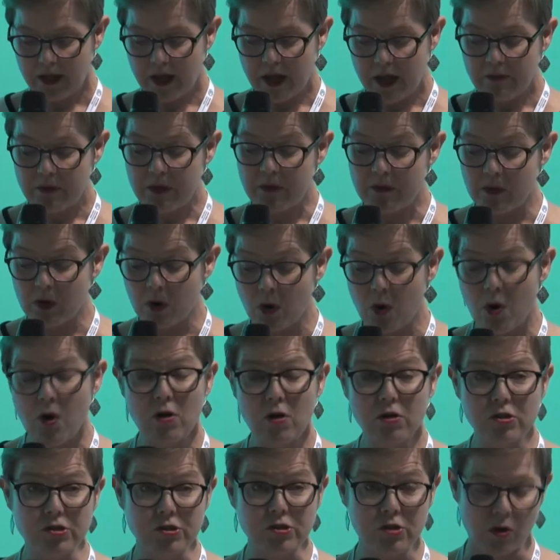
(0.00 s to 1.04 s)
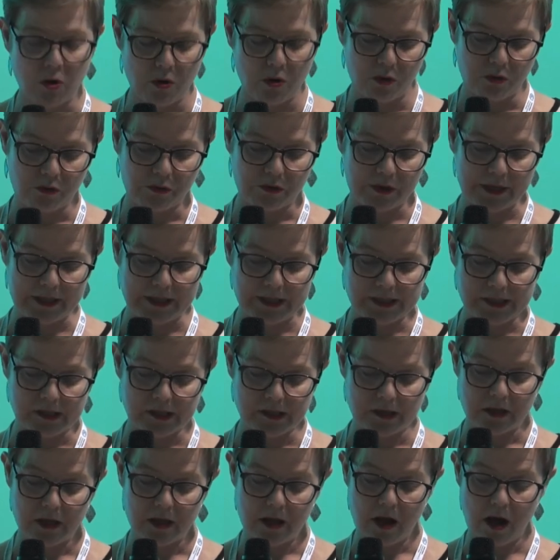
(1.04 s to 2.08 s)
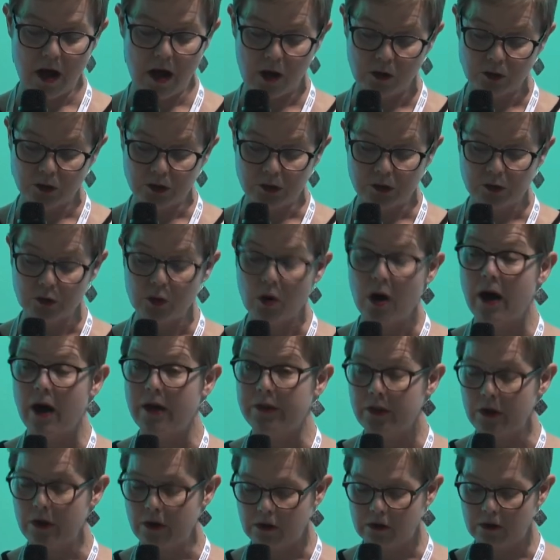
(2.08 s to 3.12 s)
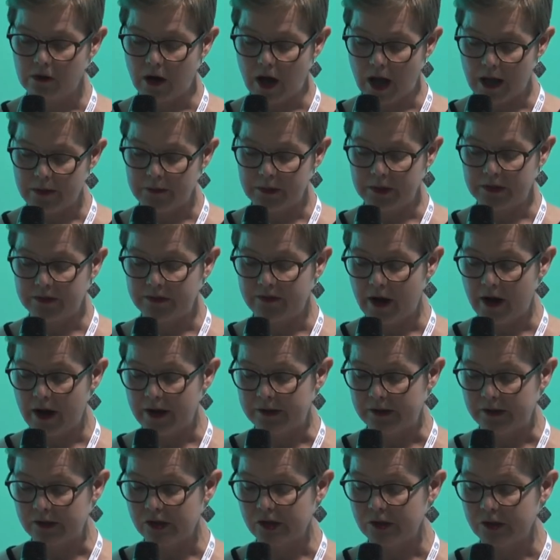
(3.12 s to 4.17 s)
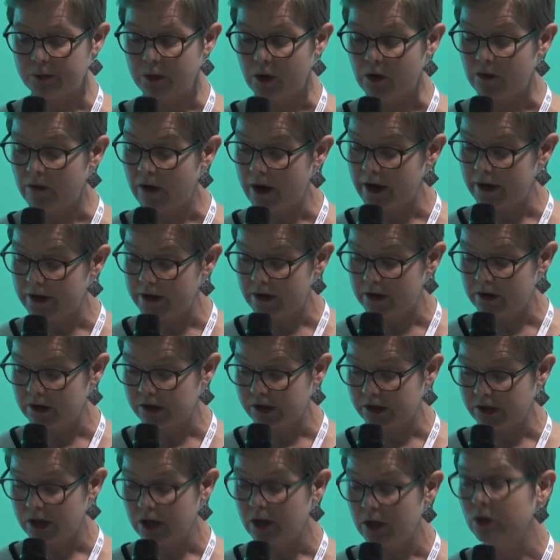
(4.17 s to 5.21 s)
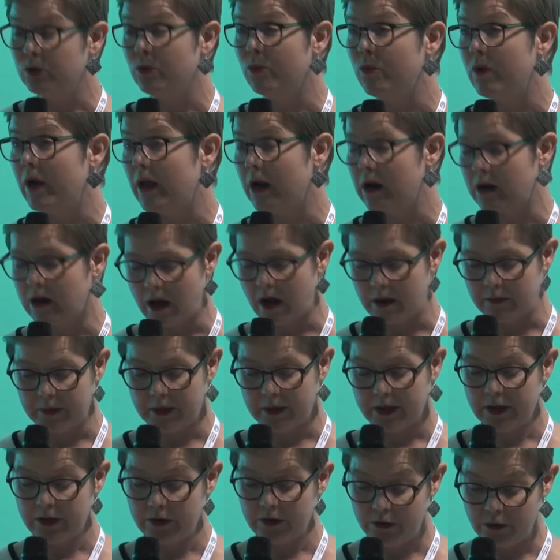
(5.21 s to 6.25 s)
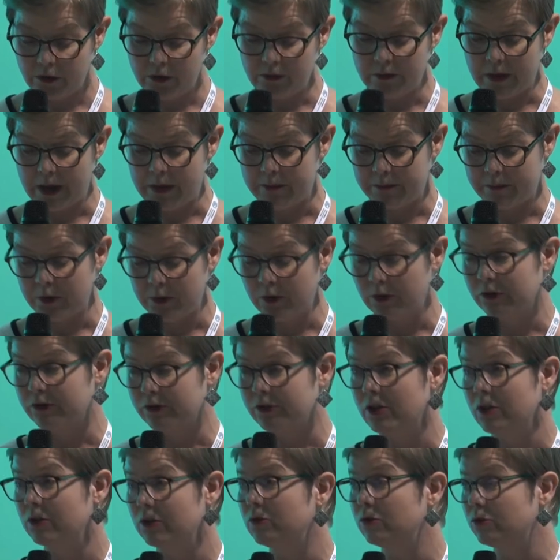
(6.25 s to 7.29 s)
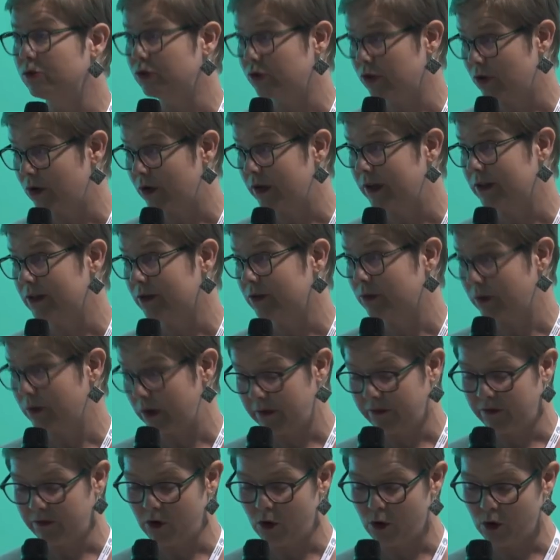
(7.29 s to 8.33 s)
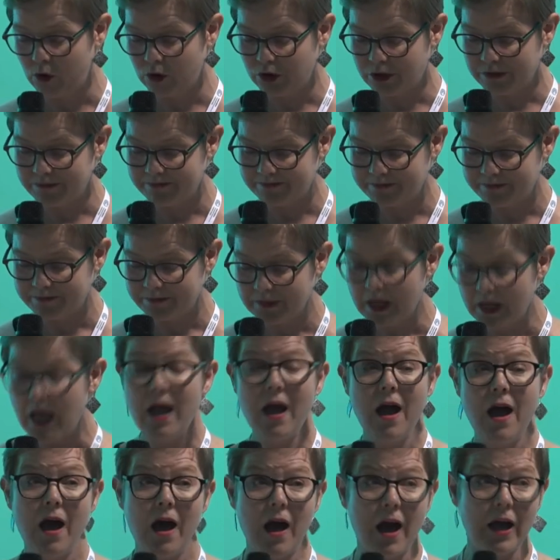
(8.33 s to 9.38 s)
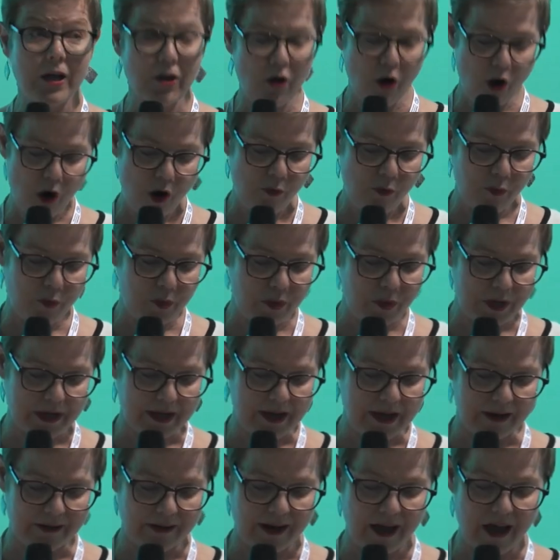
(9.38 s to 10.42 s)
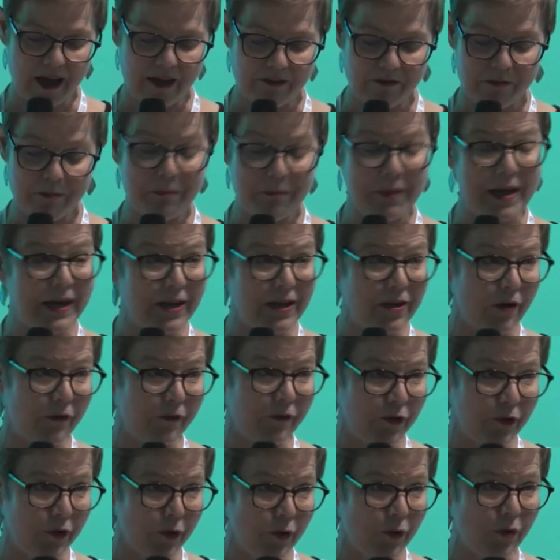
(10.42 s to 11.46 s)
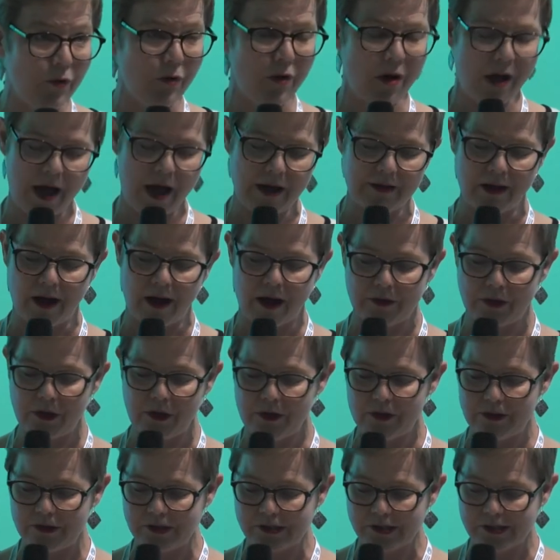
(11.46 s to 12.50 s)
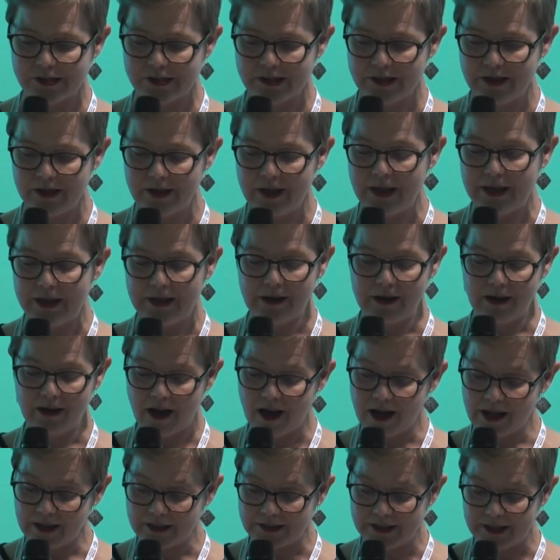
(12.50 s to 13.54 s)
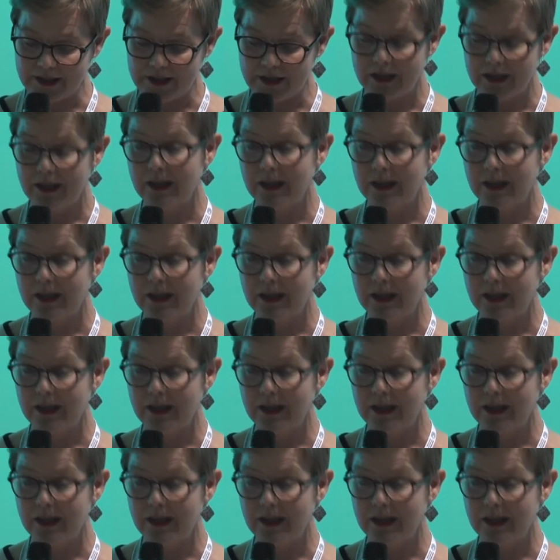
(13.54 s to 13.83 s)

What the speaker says: We will also reach out to other climate finance providers to welcome new members to join the effort. I hope we can have many of you and others in Lahti,